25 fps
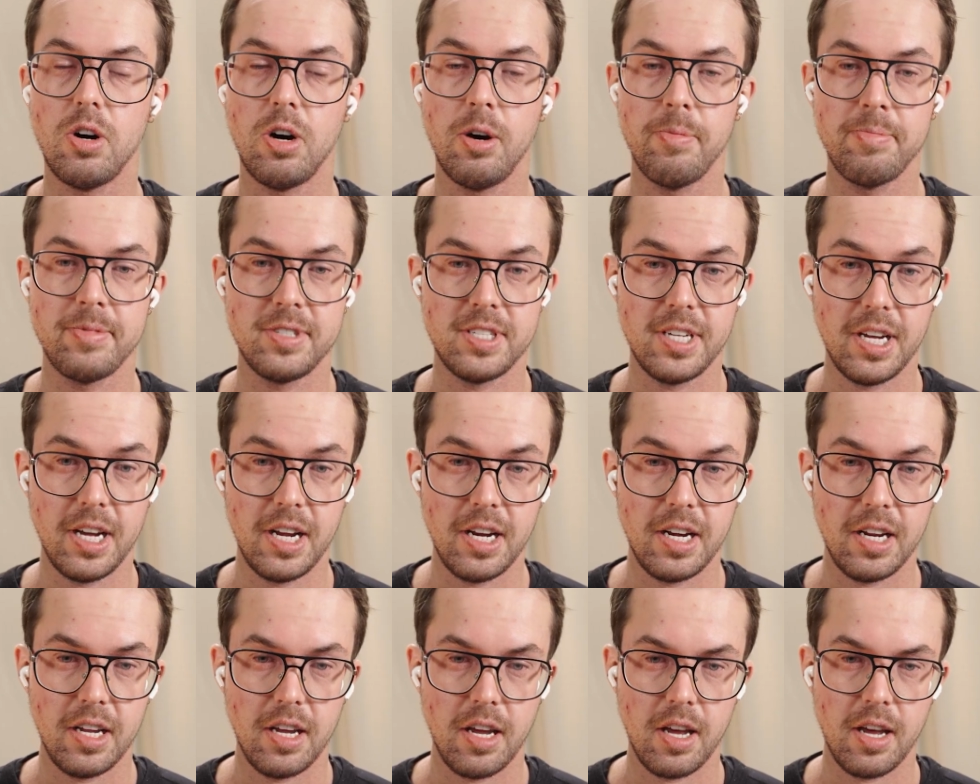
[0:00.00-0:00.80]

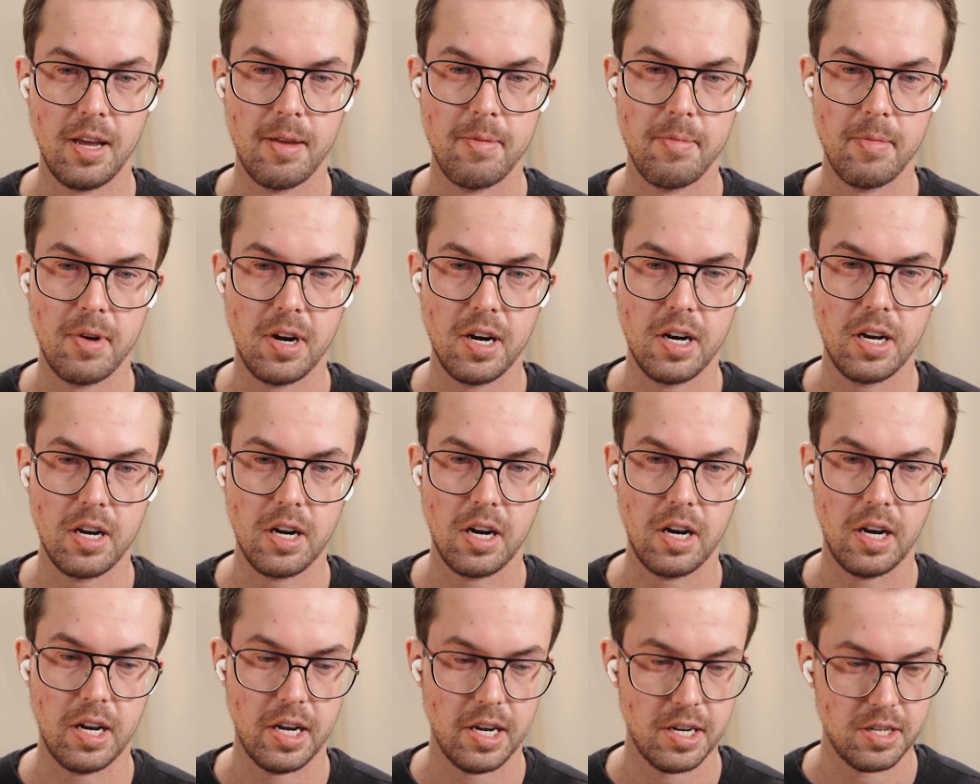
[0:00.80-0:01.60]
obtaining a MiCA
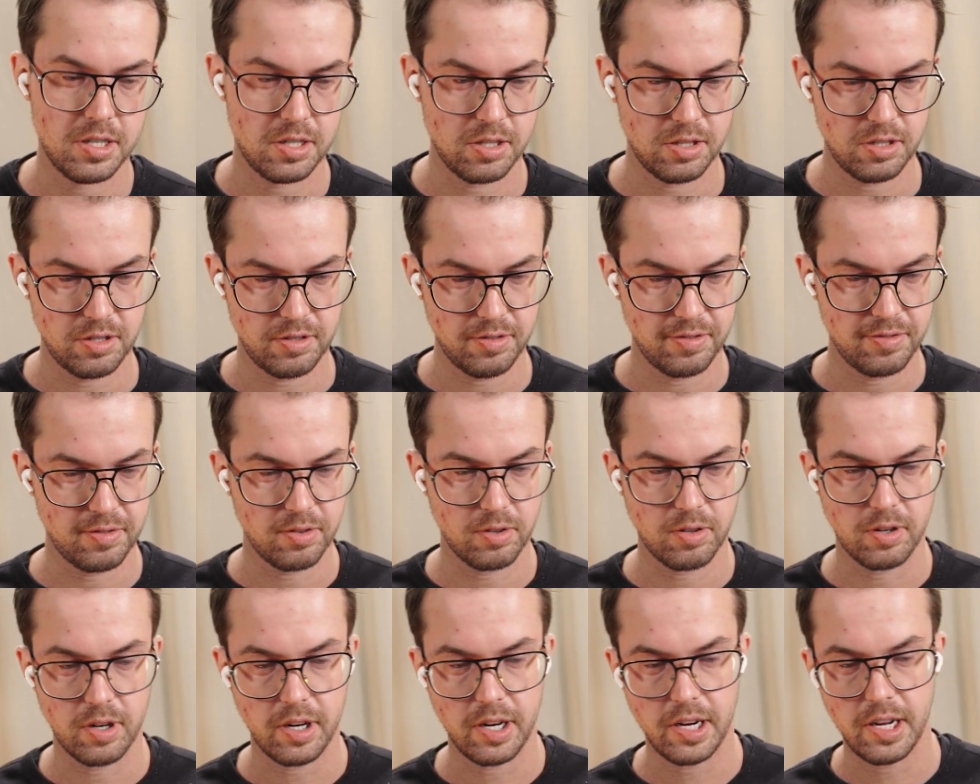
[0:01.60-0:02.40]
license
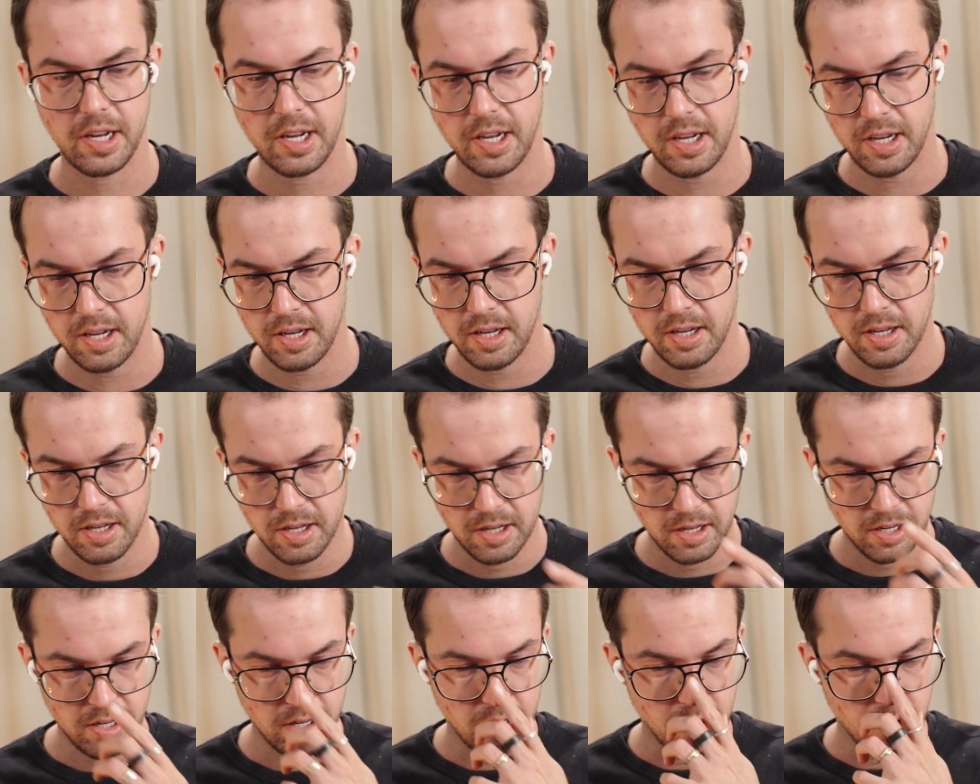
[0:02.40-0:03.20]
for a,
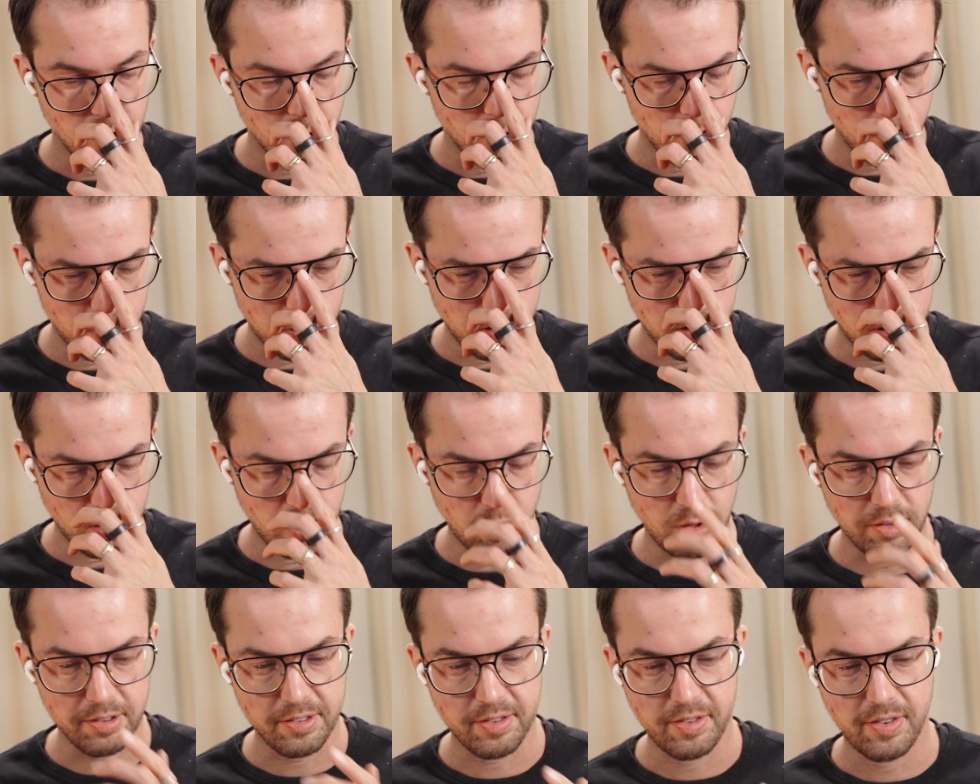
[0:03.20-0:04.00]
well,
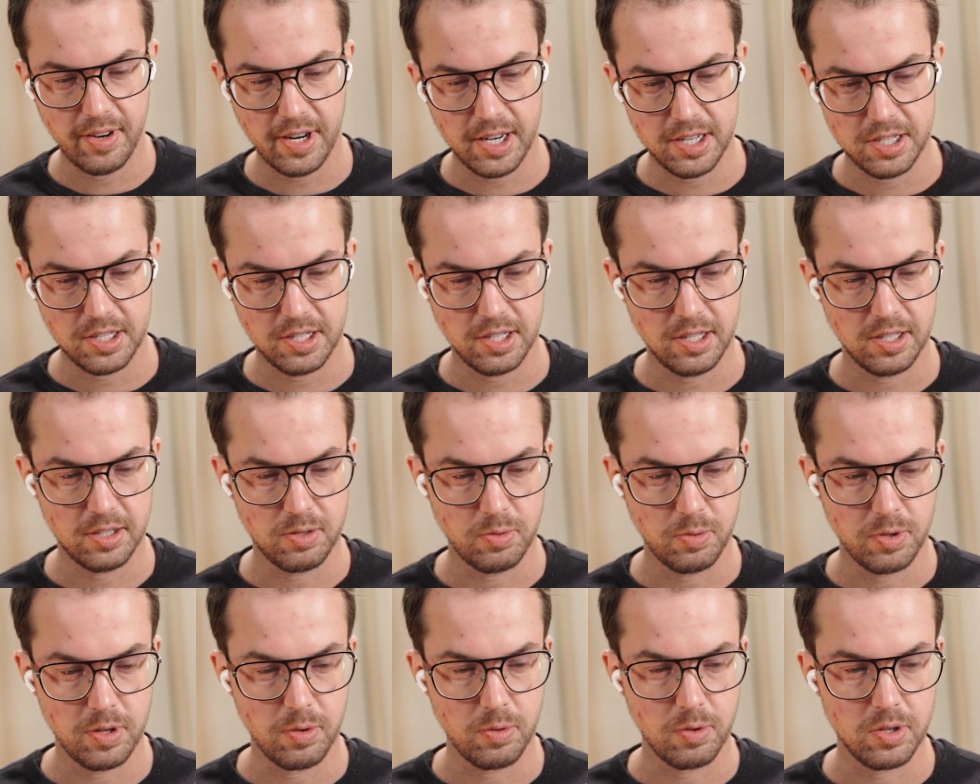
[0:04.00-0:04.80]
old-fashioned,
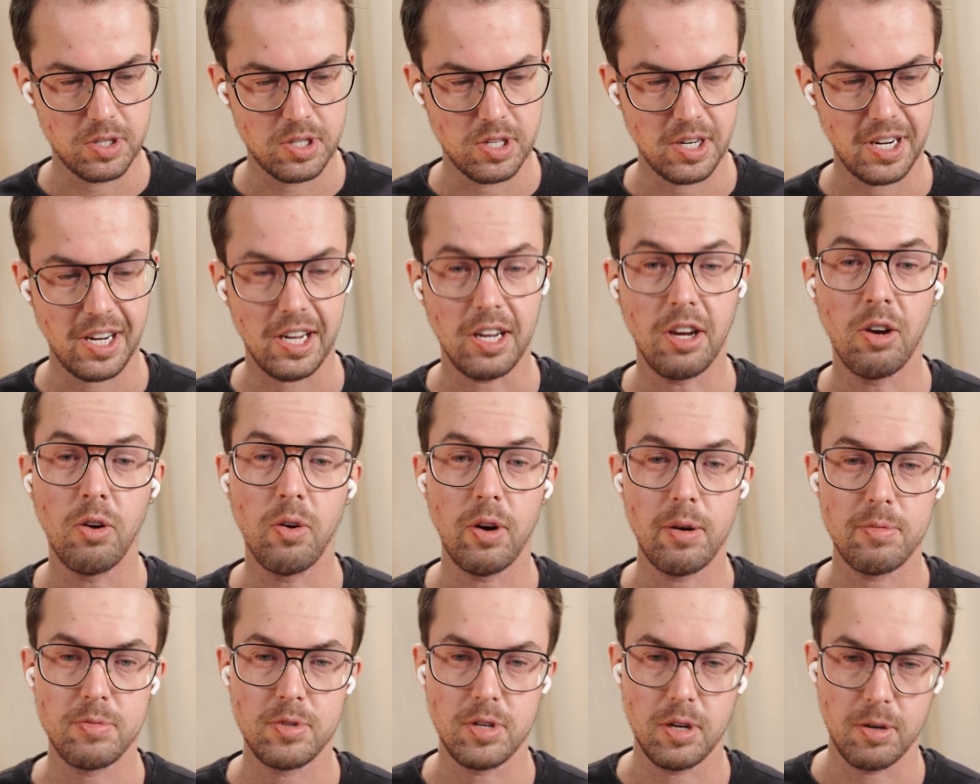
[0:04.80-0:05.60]
we would say,
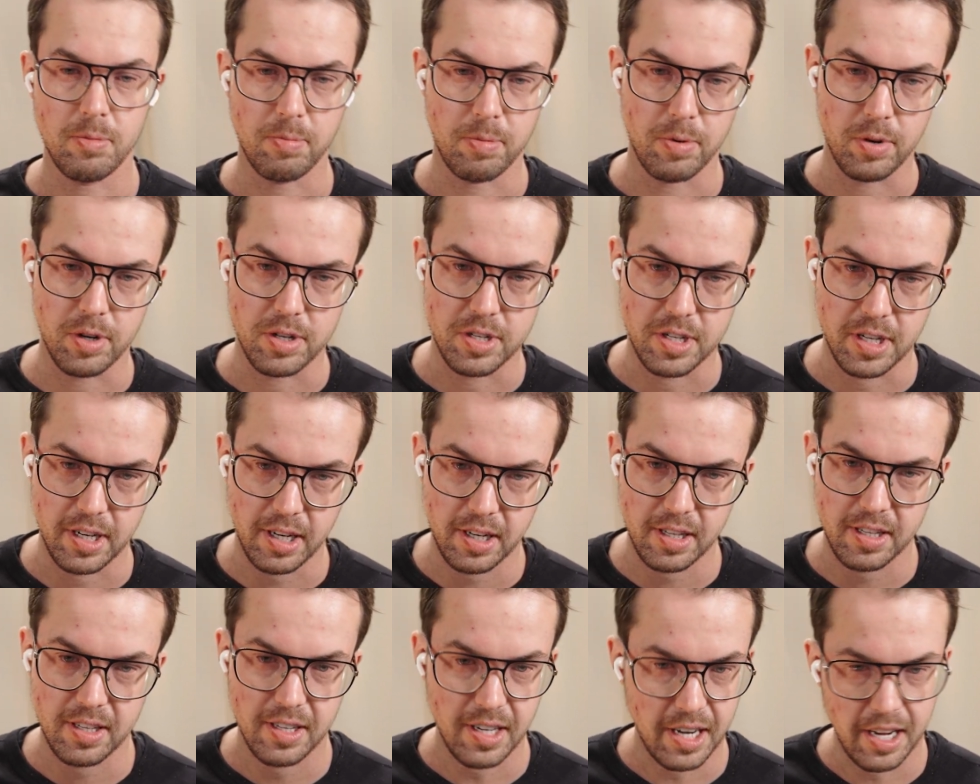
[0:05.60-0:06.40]
crypto
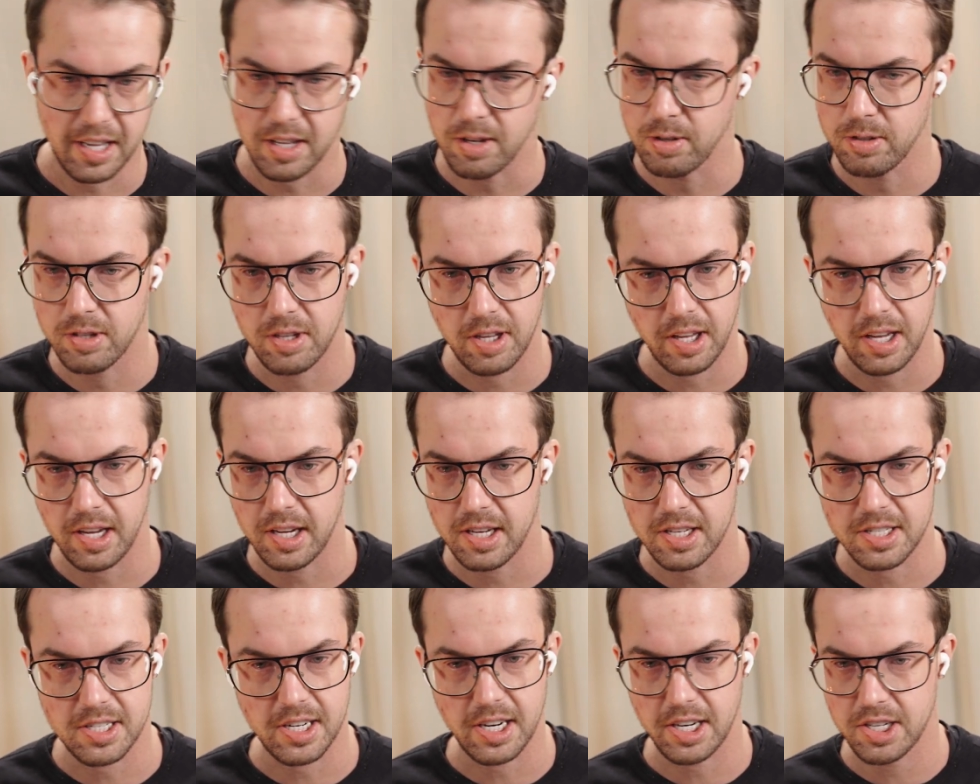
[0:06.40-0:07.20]
project. I don't think
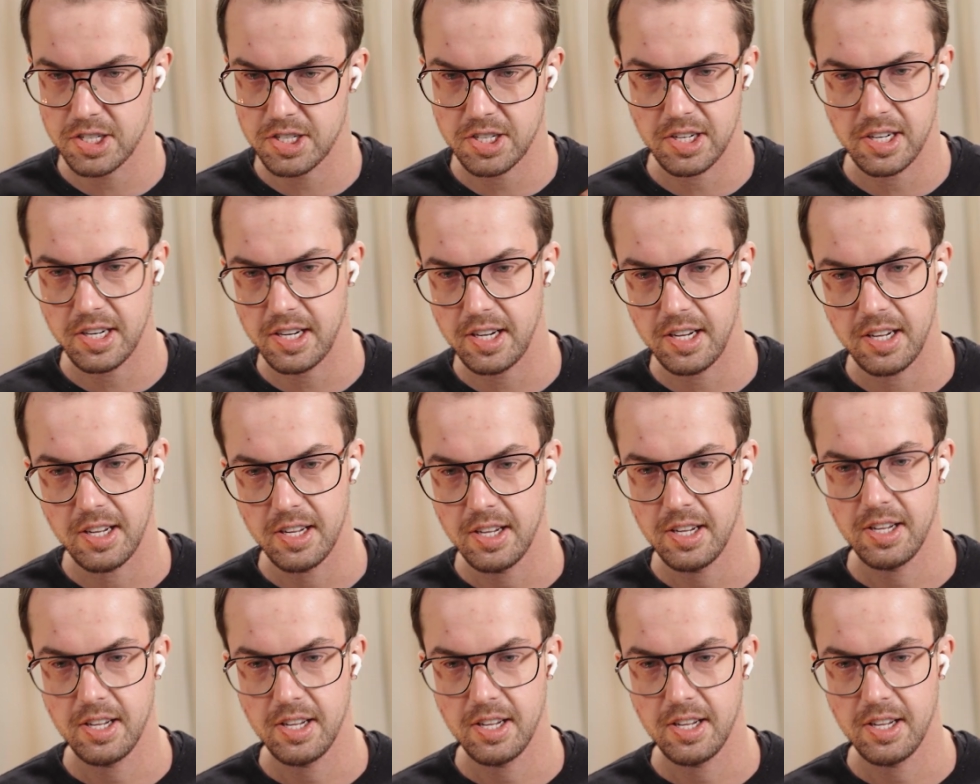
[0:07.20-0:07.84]
it's actually